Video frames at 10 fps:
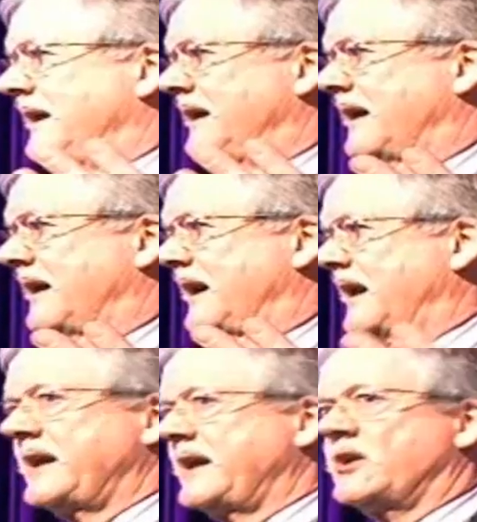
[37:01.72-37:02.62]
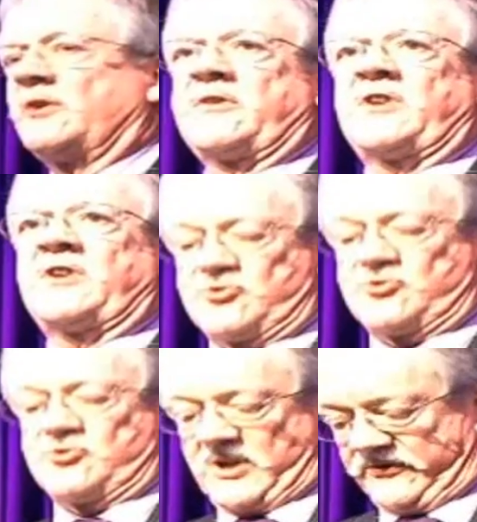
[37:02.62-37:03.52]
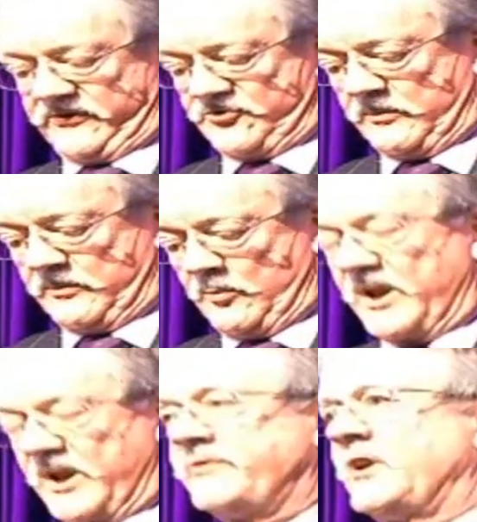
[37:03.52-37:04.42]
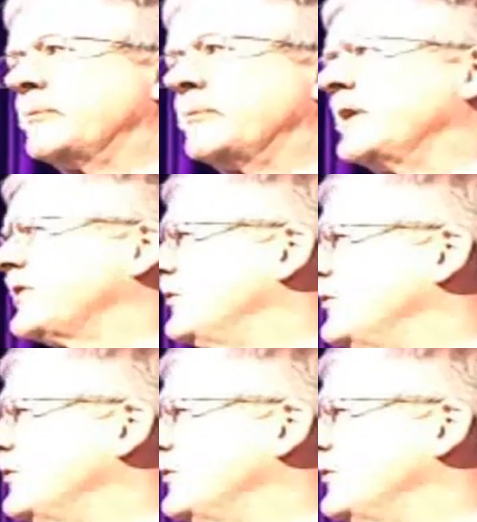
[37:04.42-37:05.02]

And I got to the stage, ladies and gentlemen, when I said to myself,